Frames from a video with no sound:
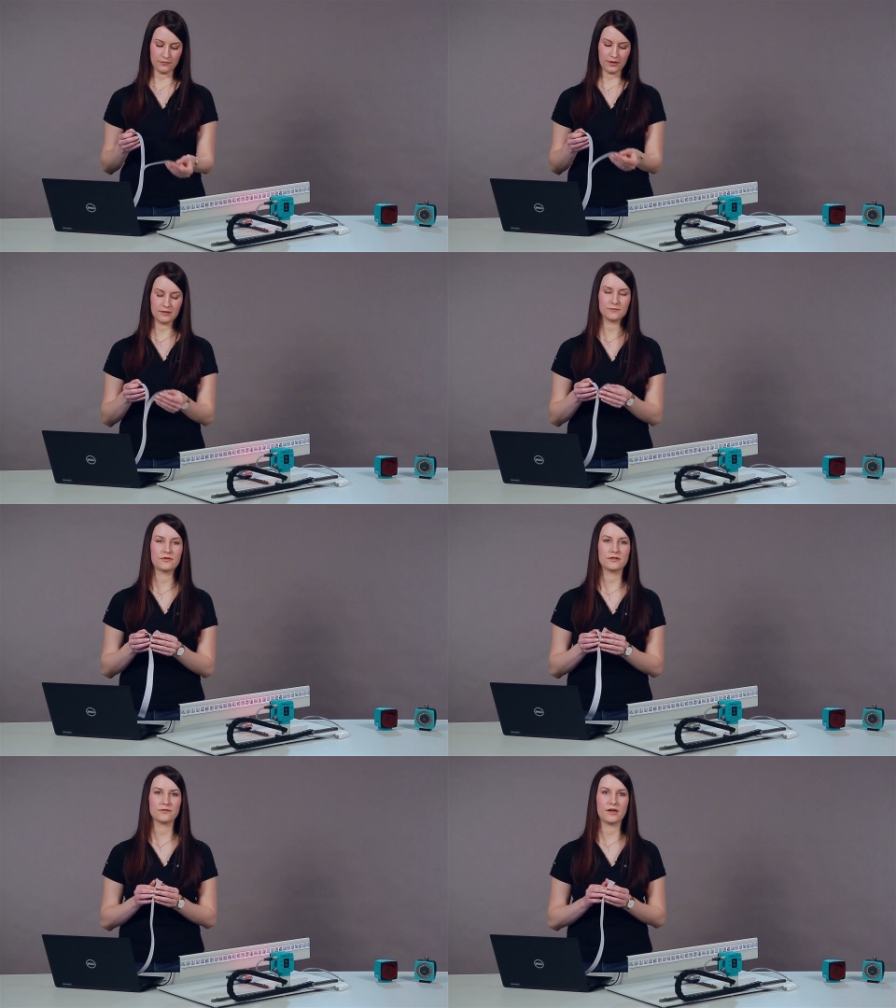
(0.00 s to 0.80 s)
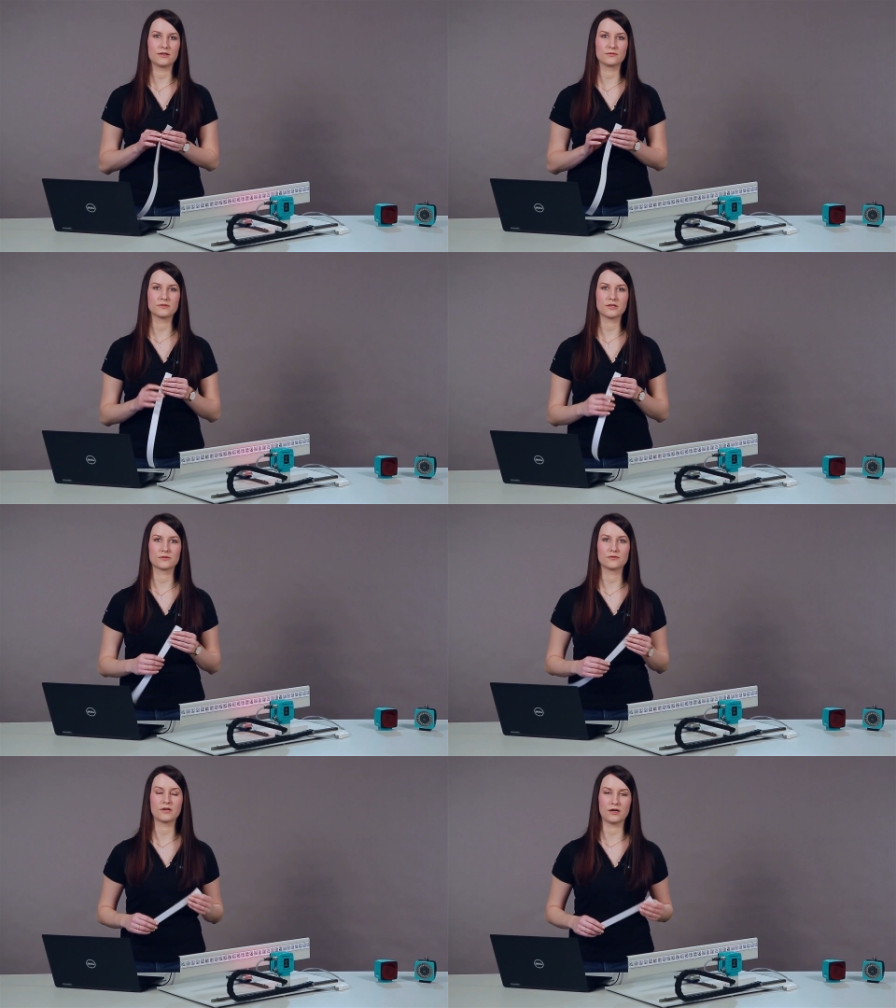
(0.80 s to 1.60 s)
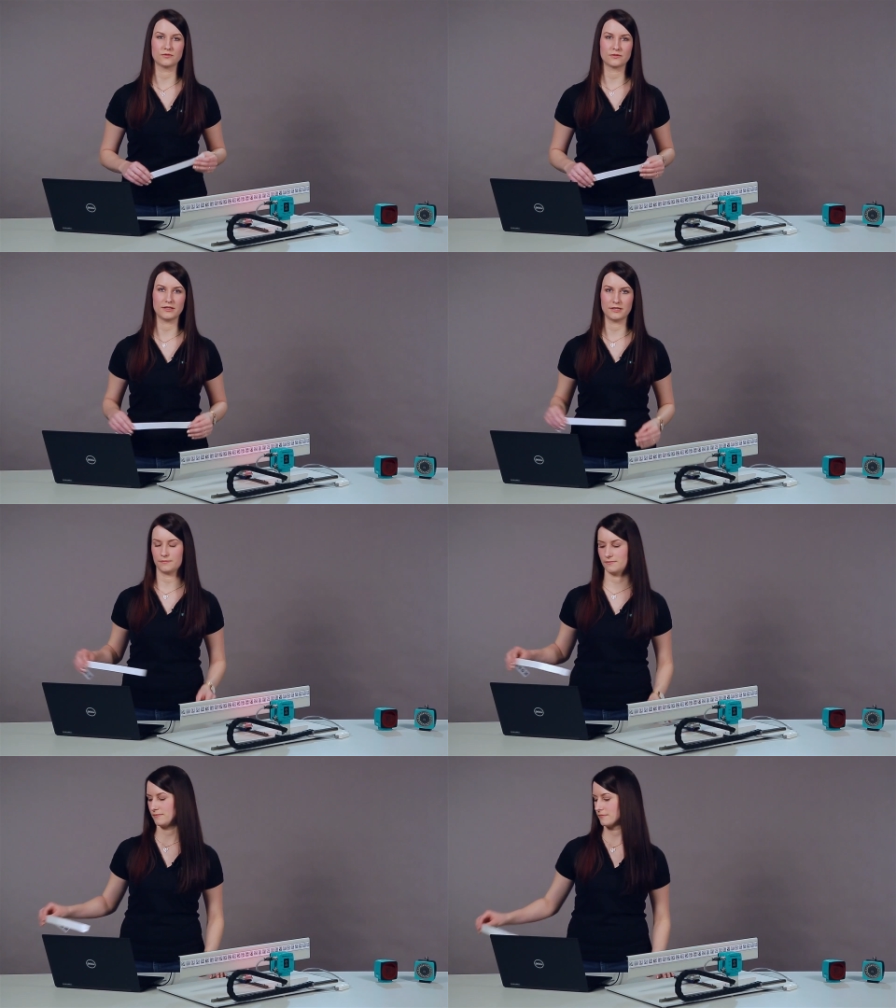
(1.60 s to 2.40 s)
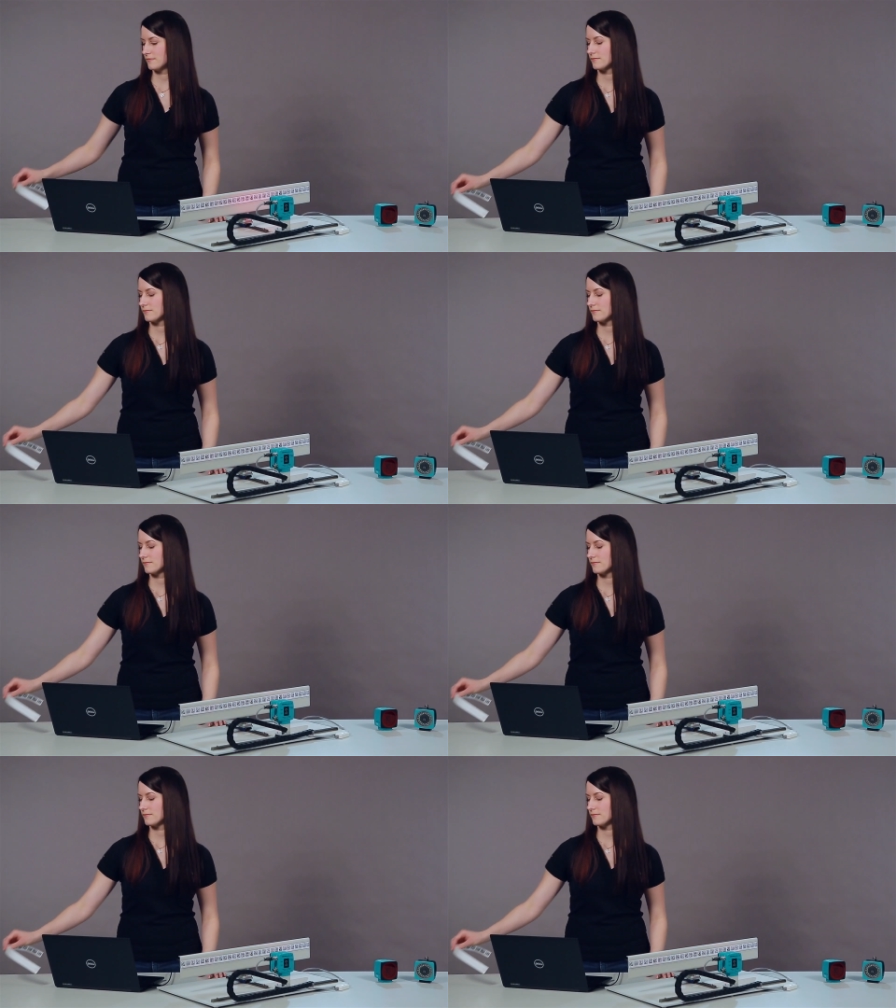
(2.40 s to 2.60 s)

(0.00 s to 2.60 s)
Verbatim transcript: the protective film and stick it on a grease-free